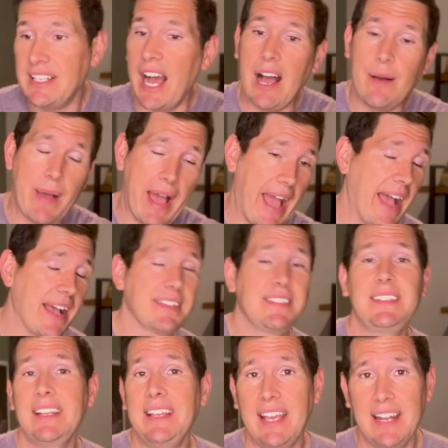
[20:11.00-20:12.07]
Dom
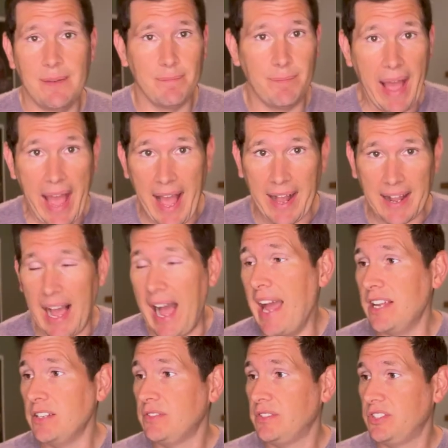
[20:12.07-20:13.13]
has to get him back.
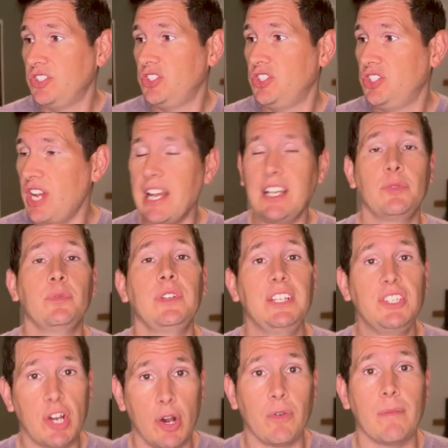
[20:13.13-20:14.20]
I genuinely
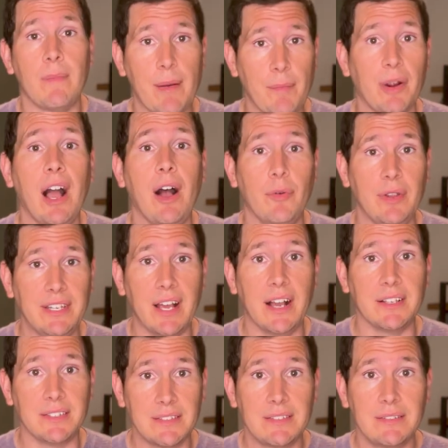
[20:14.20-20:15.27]
don't remember how he
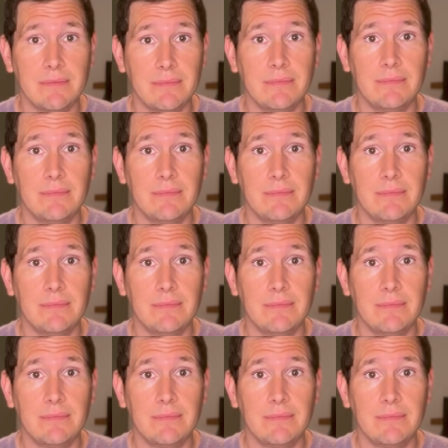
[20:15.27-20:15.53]
does